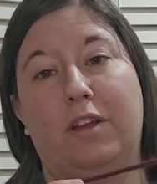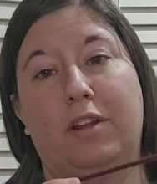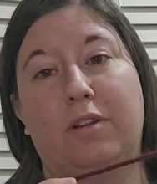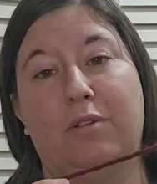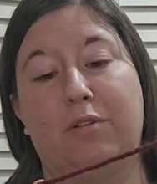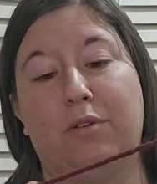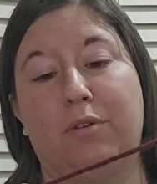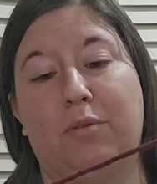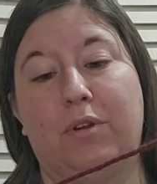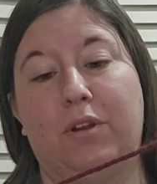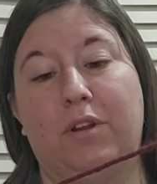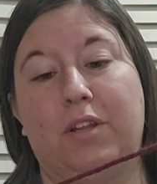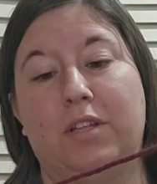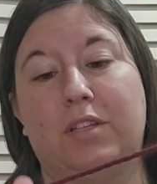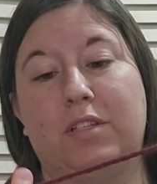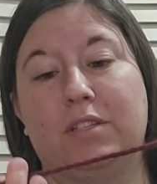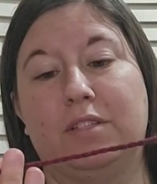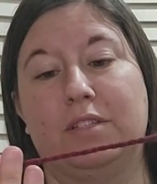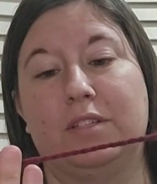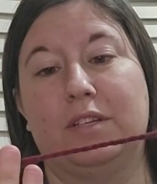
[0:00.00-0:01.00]
I don't know what it
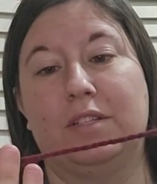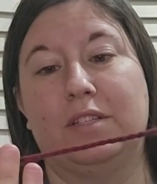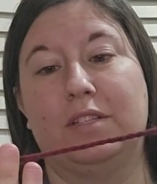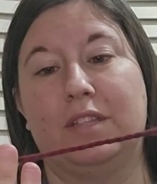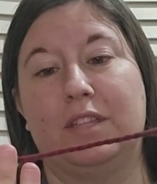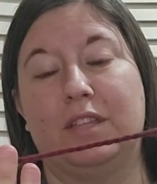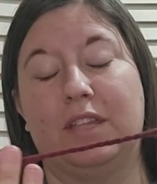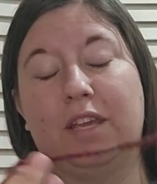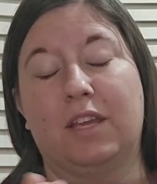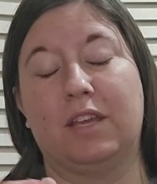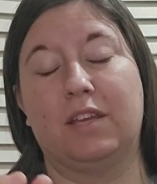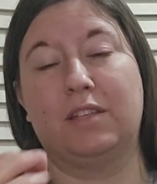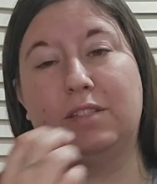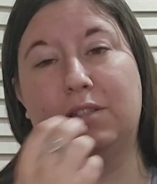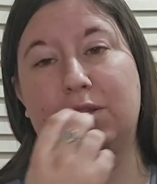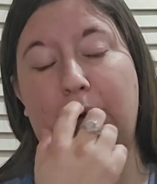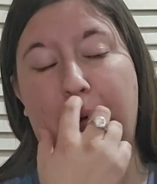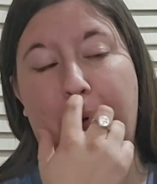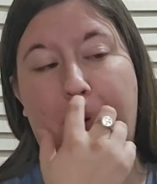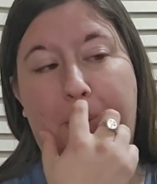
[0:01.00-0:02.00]
is. It's thick,
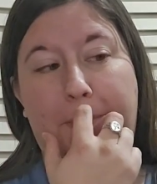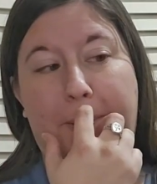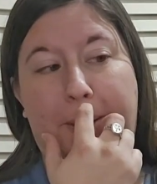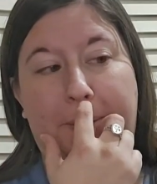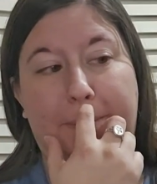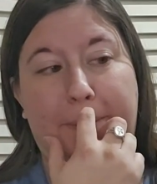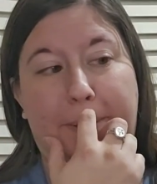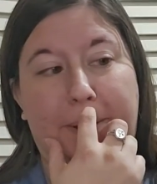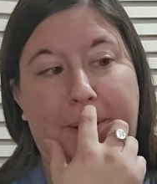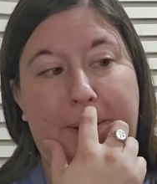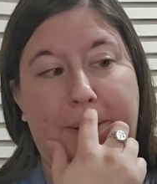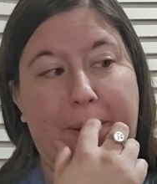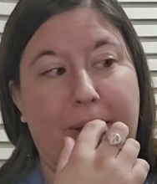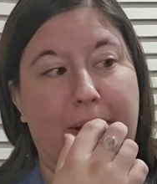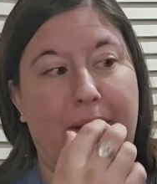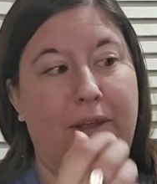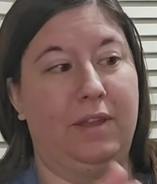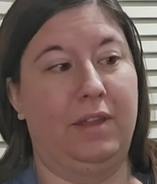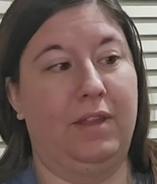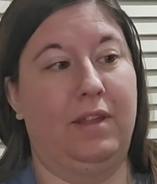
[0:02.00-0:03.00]
so it might be
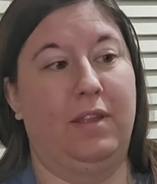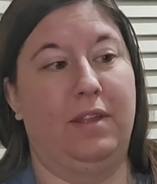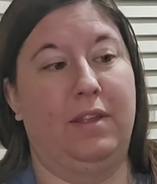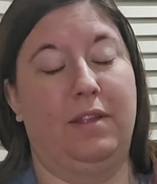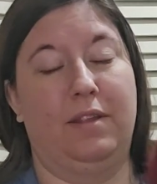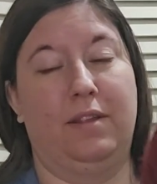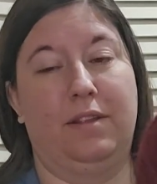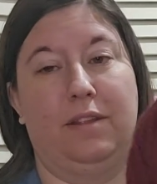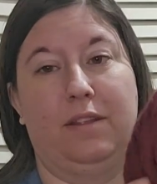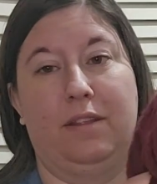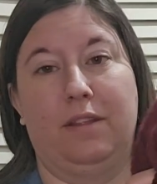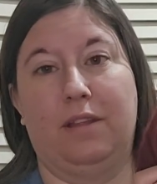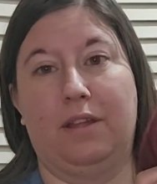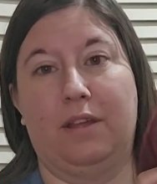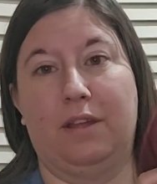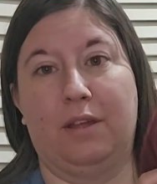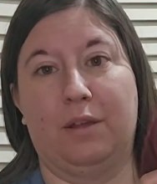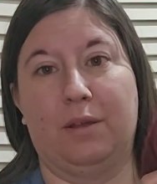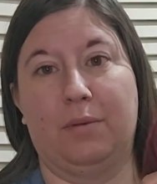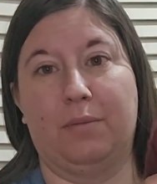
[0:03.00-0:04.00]
a
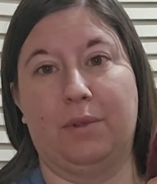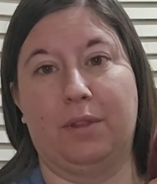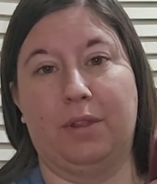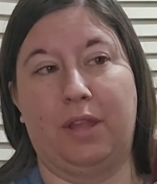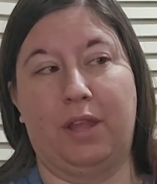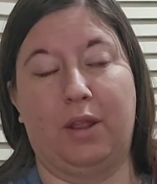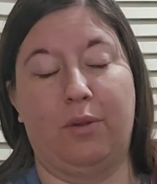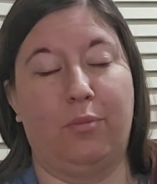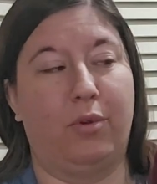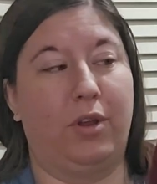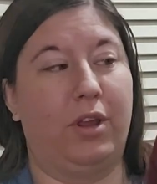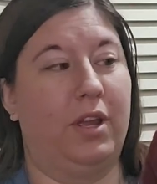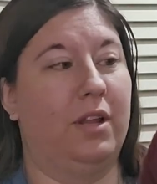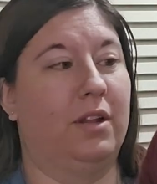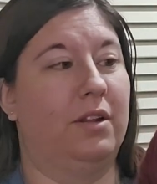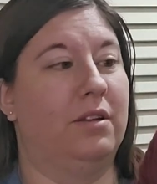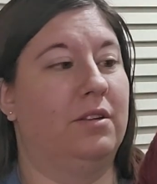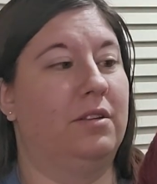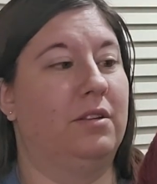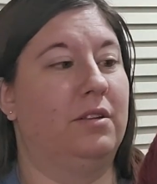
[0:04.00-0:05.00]
Lion
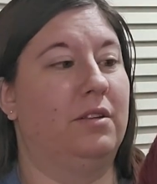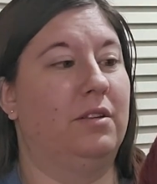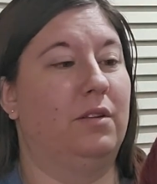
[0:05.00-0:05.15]
Brand.